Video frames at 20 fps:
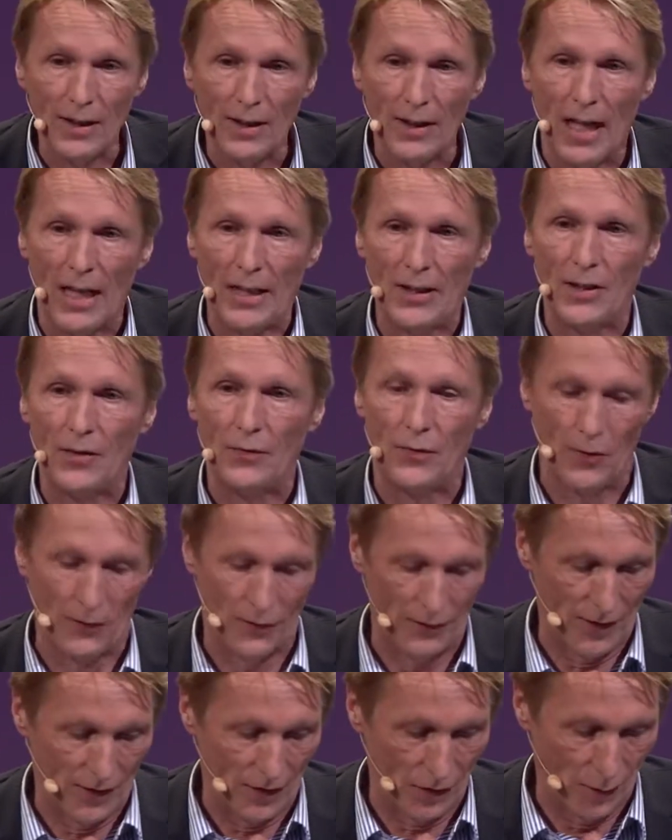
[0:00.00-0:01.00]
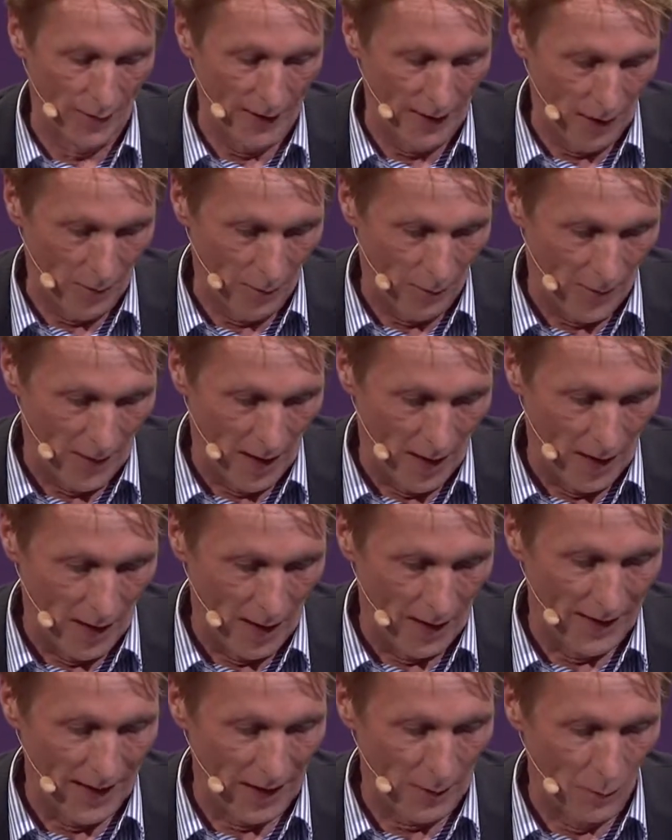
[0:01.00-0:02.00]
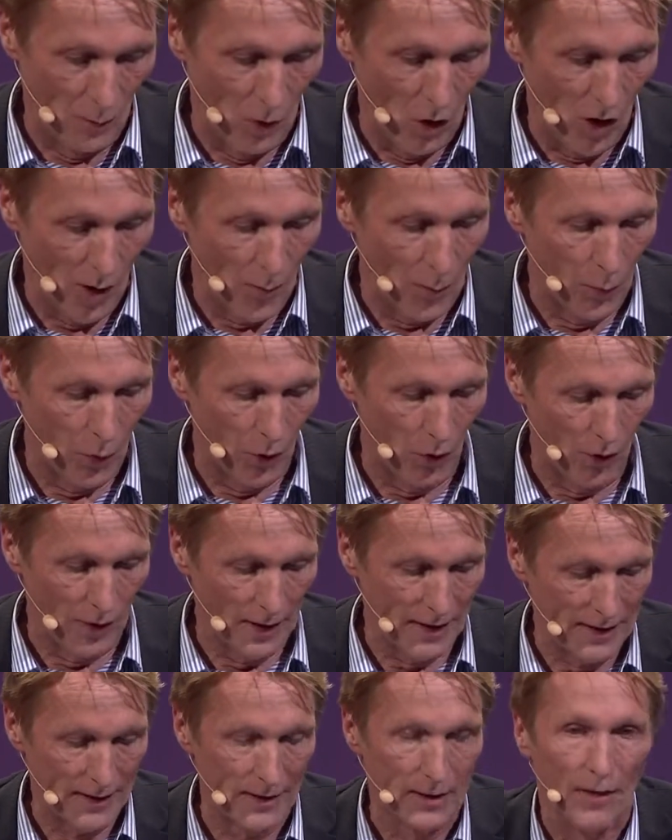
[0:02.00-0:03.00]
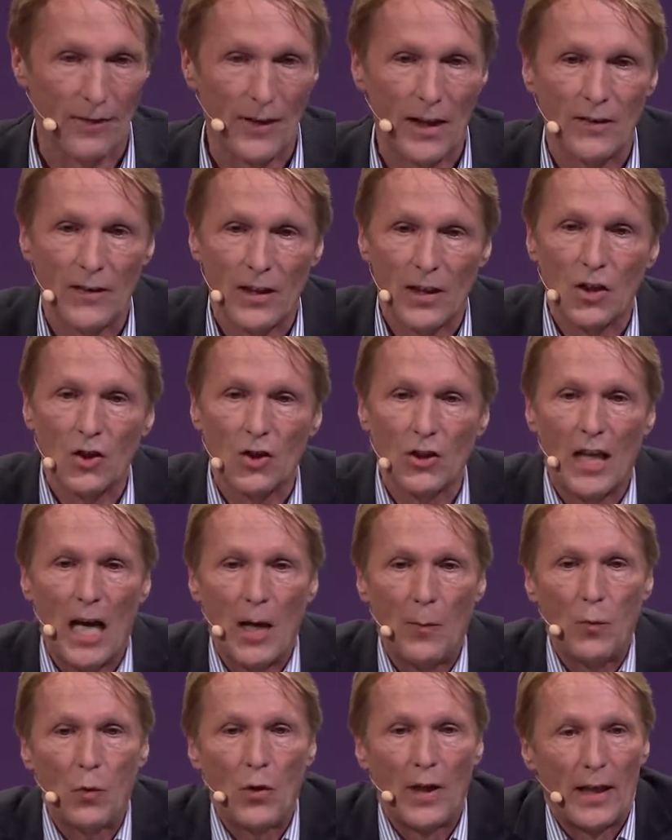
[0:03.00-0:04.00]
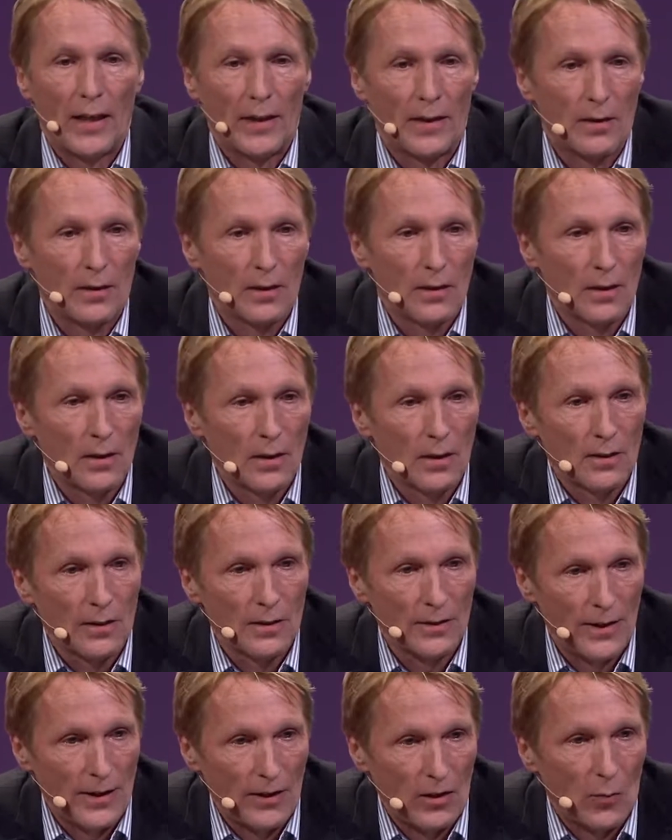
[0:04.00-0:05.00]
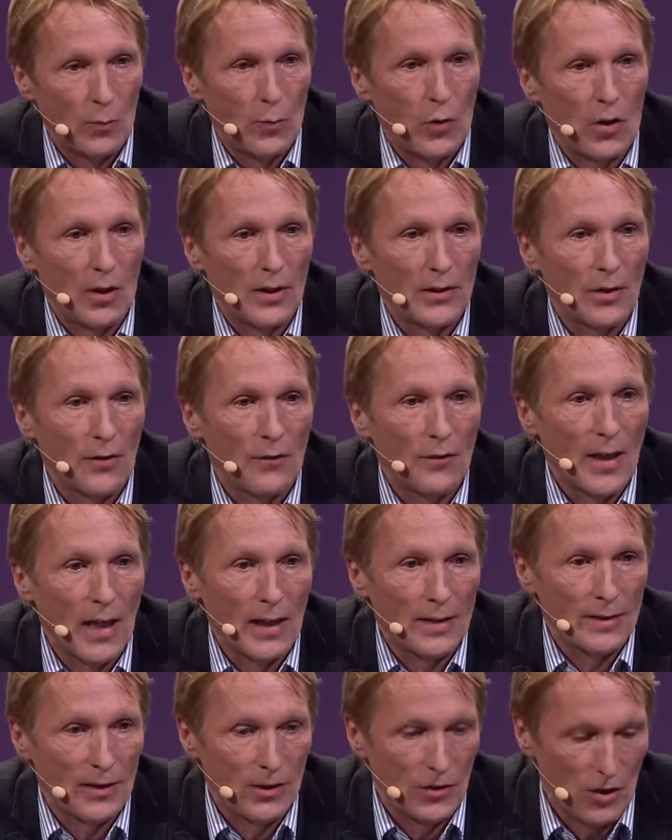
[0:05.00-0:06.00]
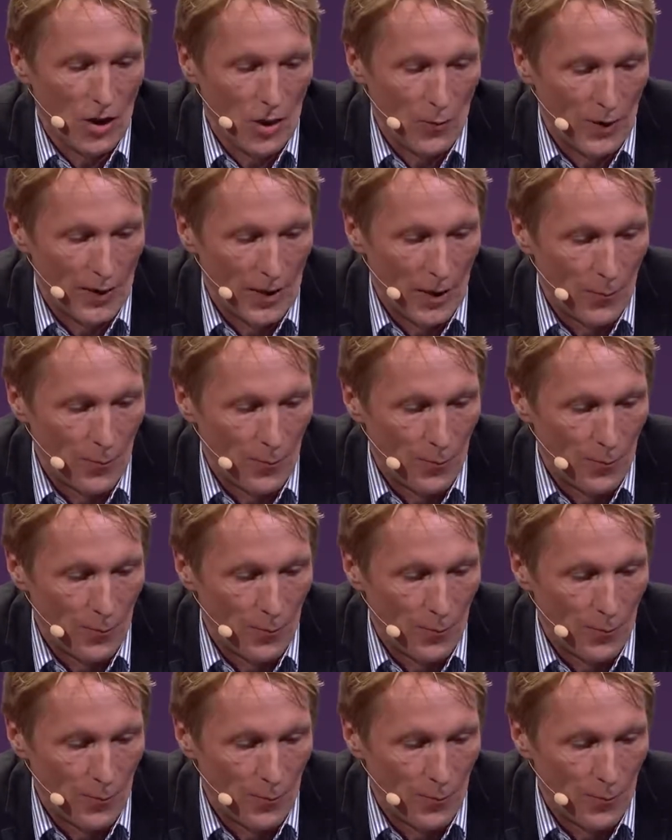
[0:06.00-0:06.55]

in 1953, it had more employees than the Gestapo had, secret police of Nazi Germany.